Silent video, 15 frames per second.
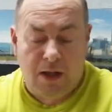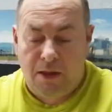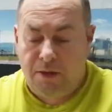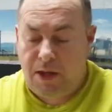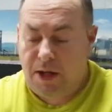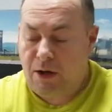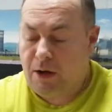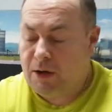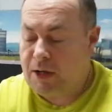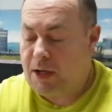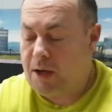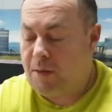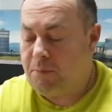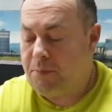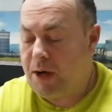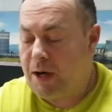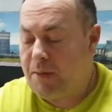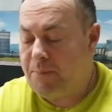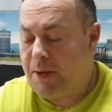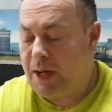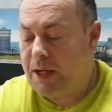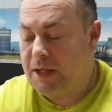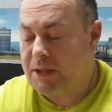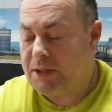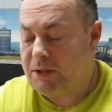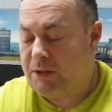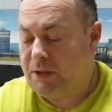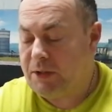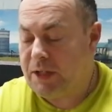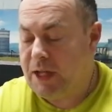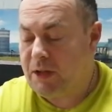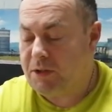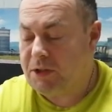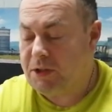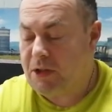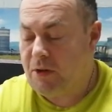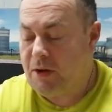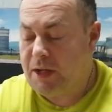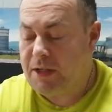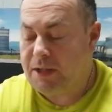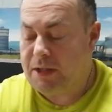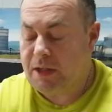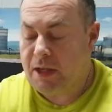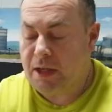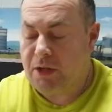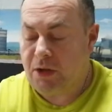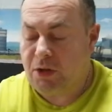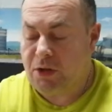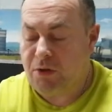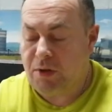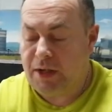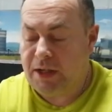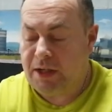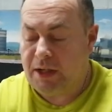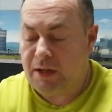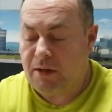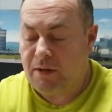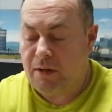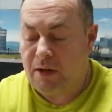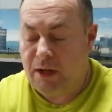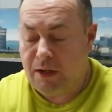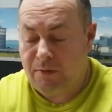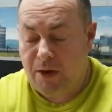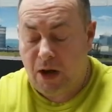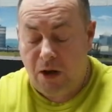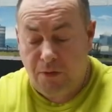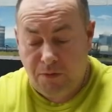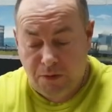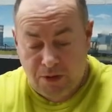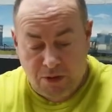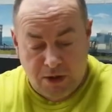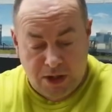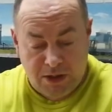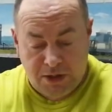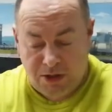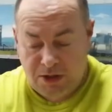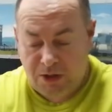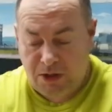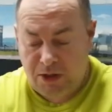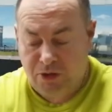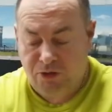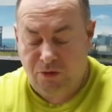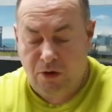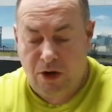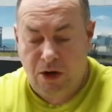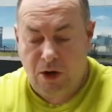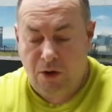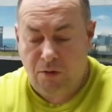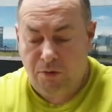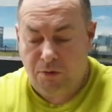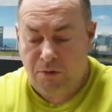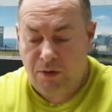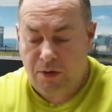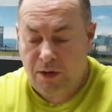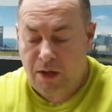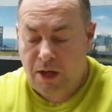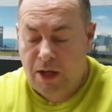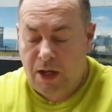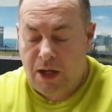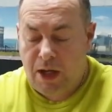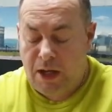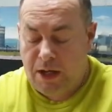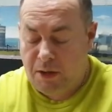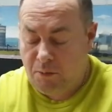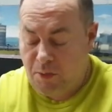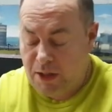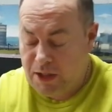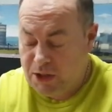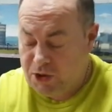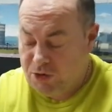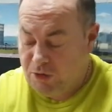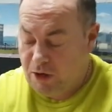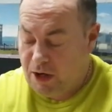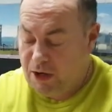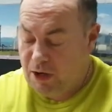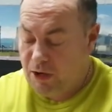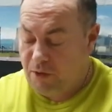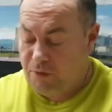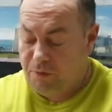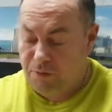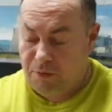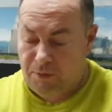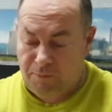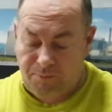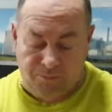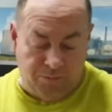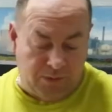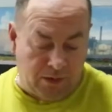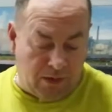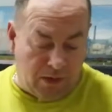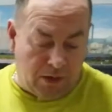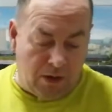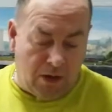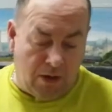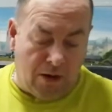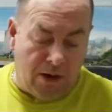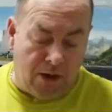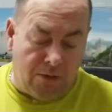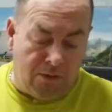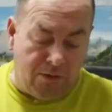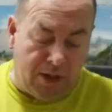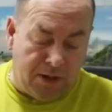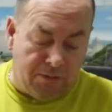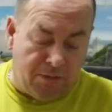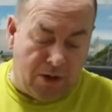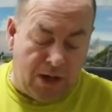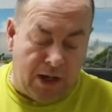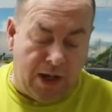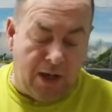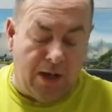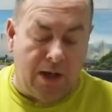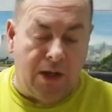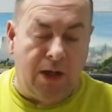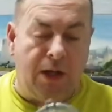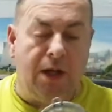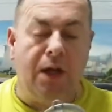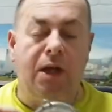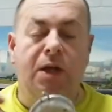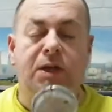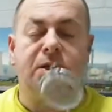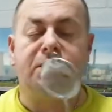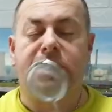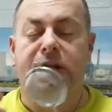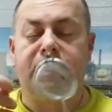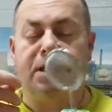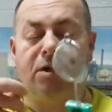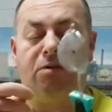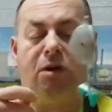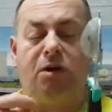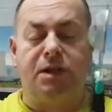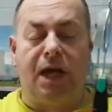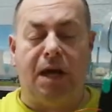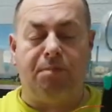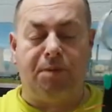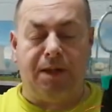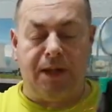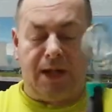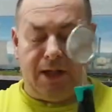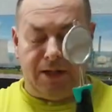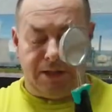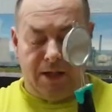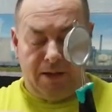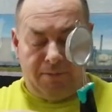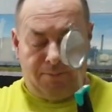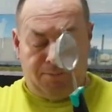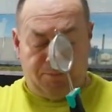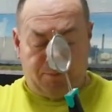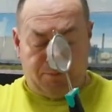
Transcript: Then I'll get a brown paint on the outside and I'll green it. Leave it overnight to dry off. And then when it's dried off, I will get my static grass applicator.